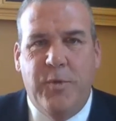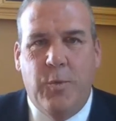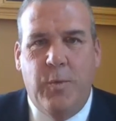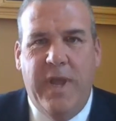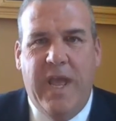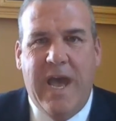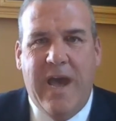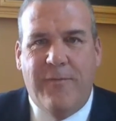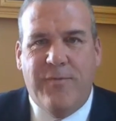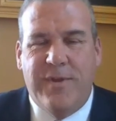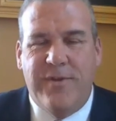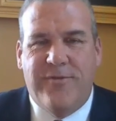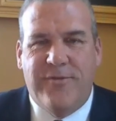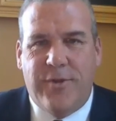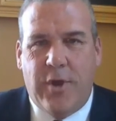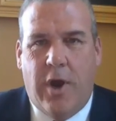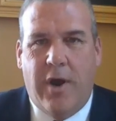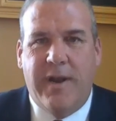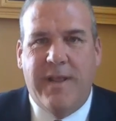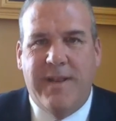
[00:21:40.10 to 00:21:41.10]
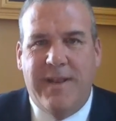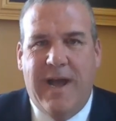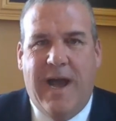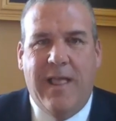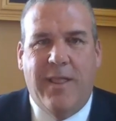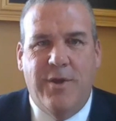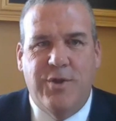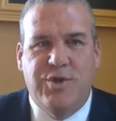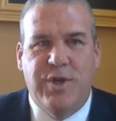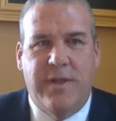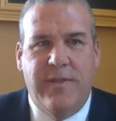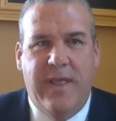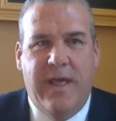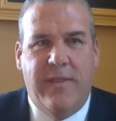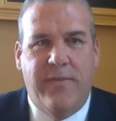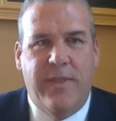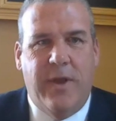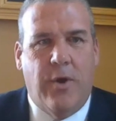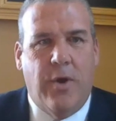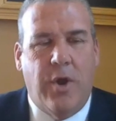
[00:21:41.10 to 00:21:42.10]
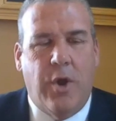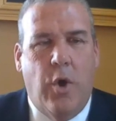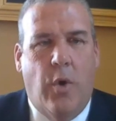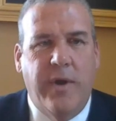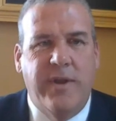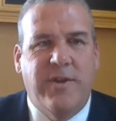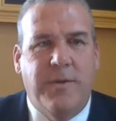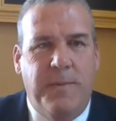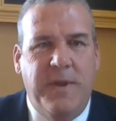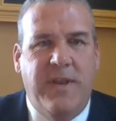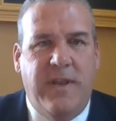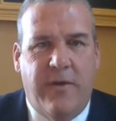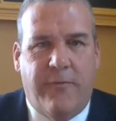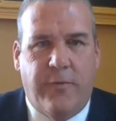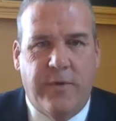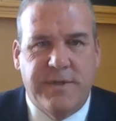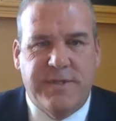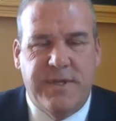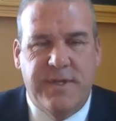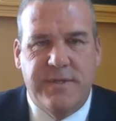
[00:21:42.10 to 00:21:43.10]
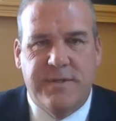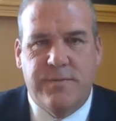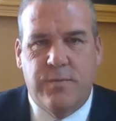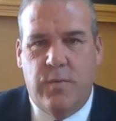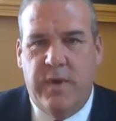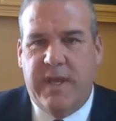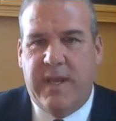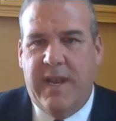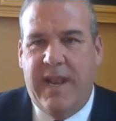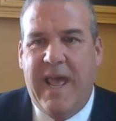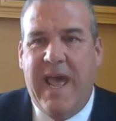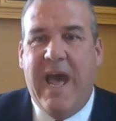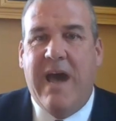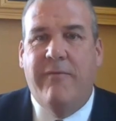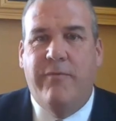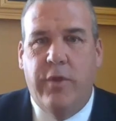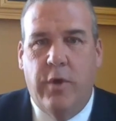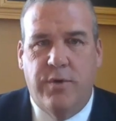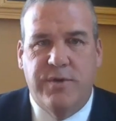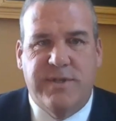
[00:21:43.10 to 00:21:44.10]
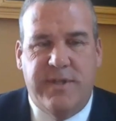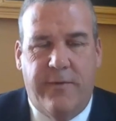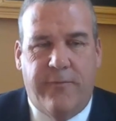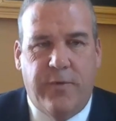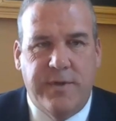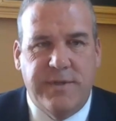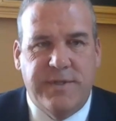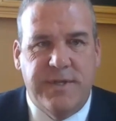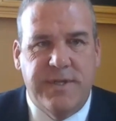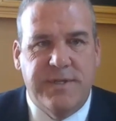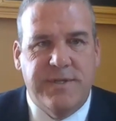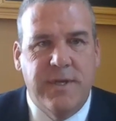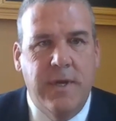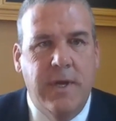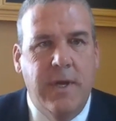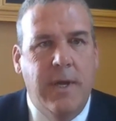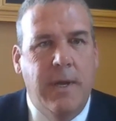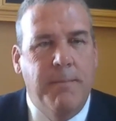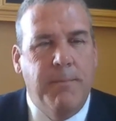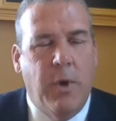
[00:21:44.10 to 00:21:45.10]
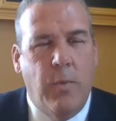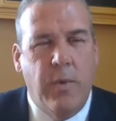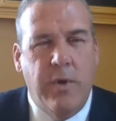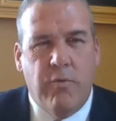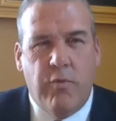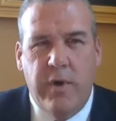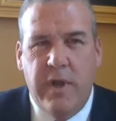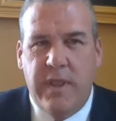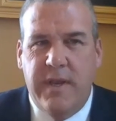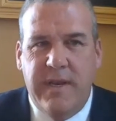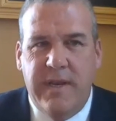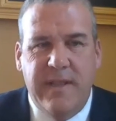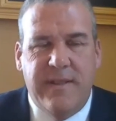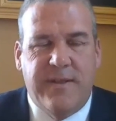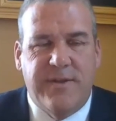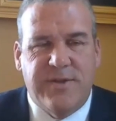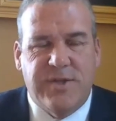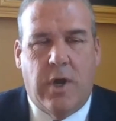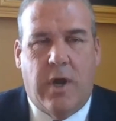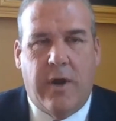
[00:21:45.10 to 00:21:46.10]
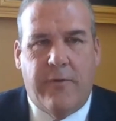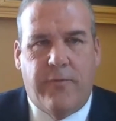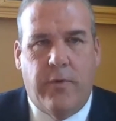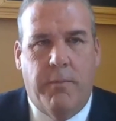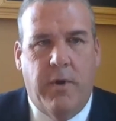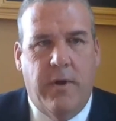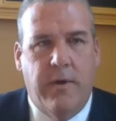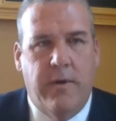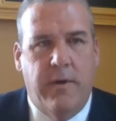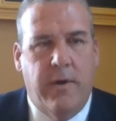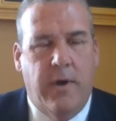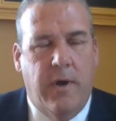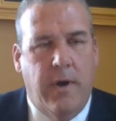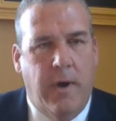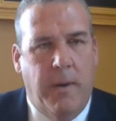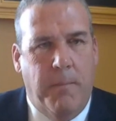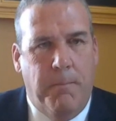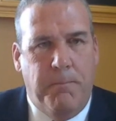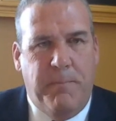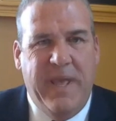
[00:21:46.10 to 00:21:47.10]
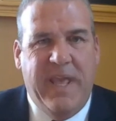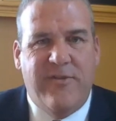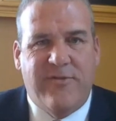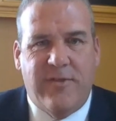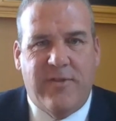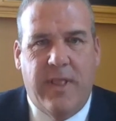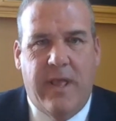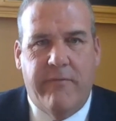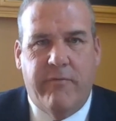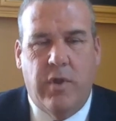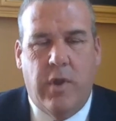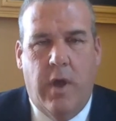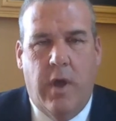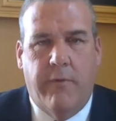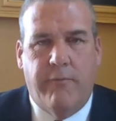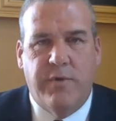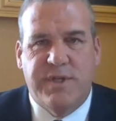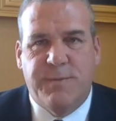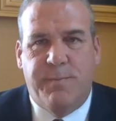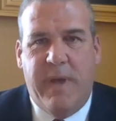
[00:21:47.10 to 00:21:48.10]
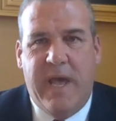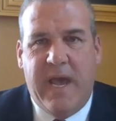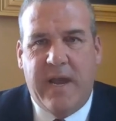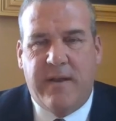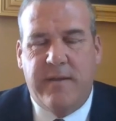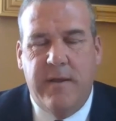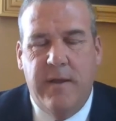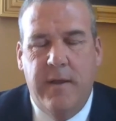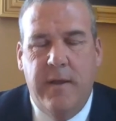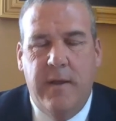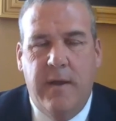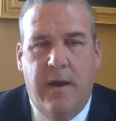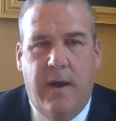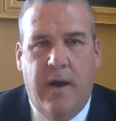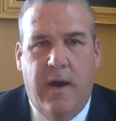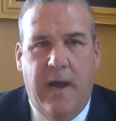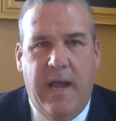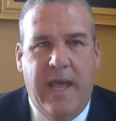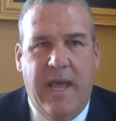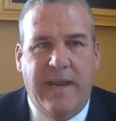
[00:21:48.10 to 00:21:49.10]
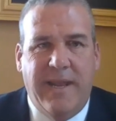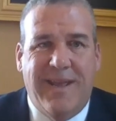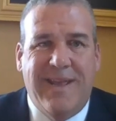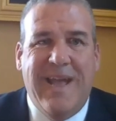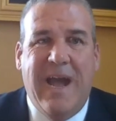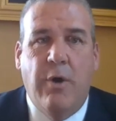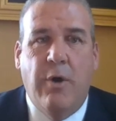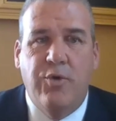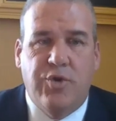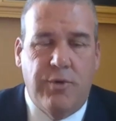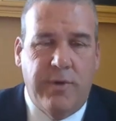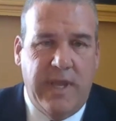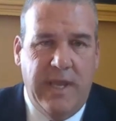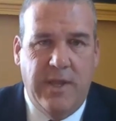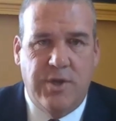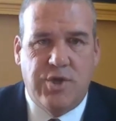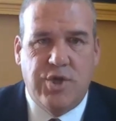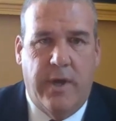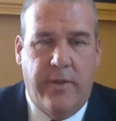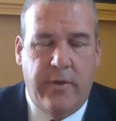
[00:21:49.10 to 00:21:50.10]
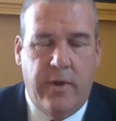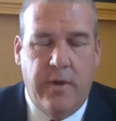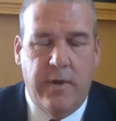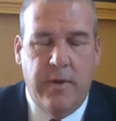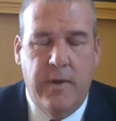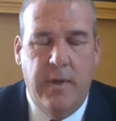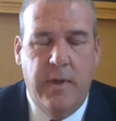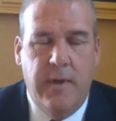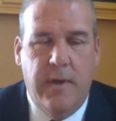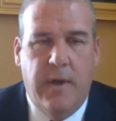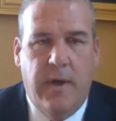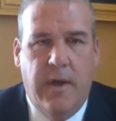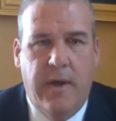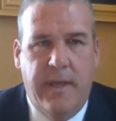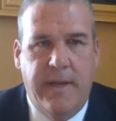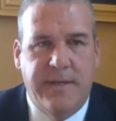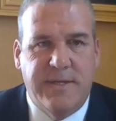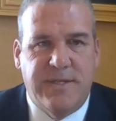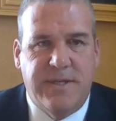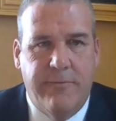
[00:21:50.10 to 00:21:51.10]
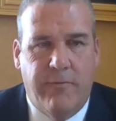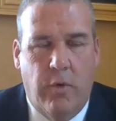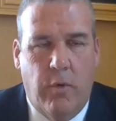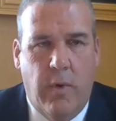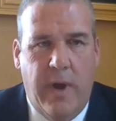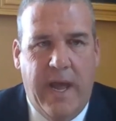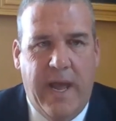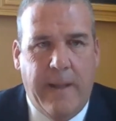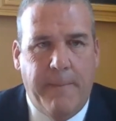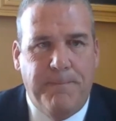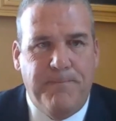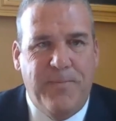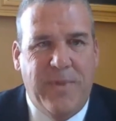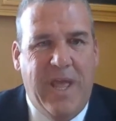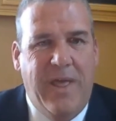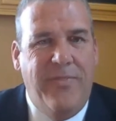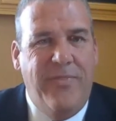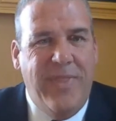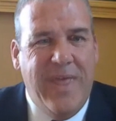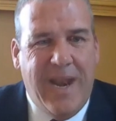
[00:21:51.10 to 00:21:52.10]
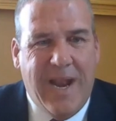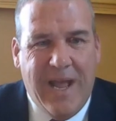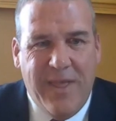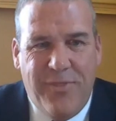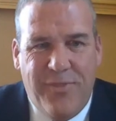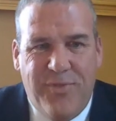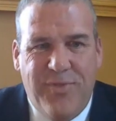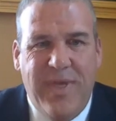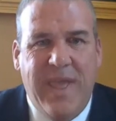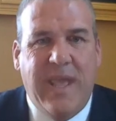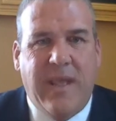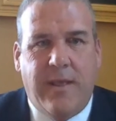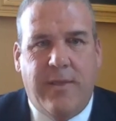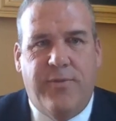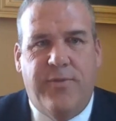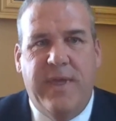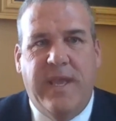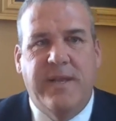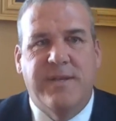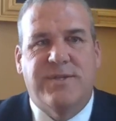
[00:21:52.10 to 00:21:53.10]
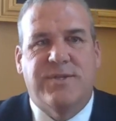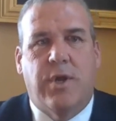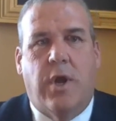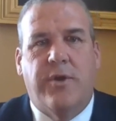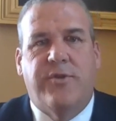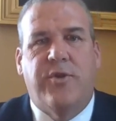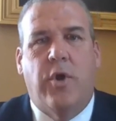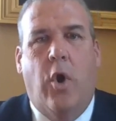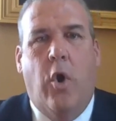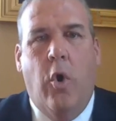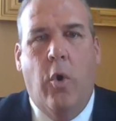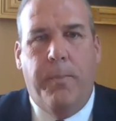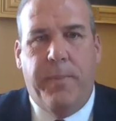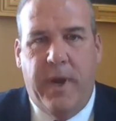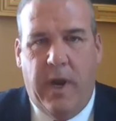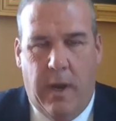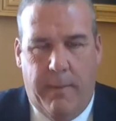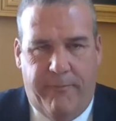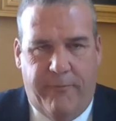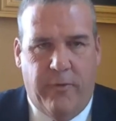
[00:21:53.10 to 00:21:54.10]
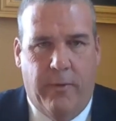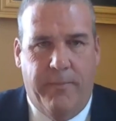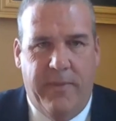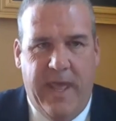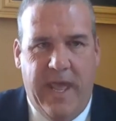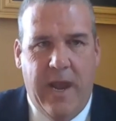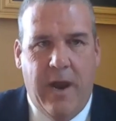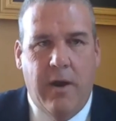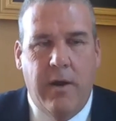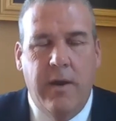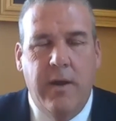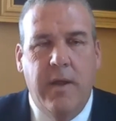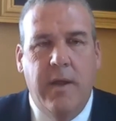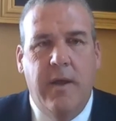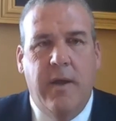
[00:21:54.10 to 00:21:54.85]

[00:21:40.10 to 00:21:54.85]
we have to start acknowledging that there are going to be differences. We can have those differences, but we really need to start from a base level of respect and encountering each other in a civil way. And then I think things start to open up from there,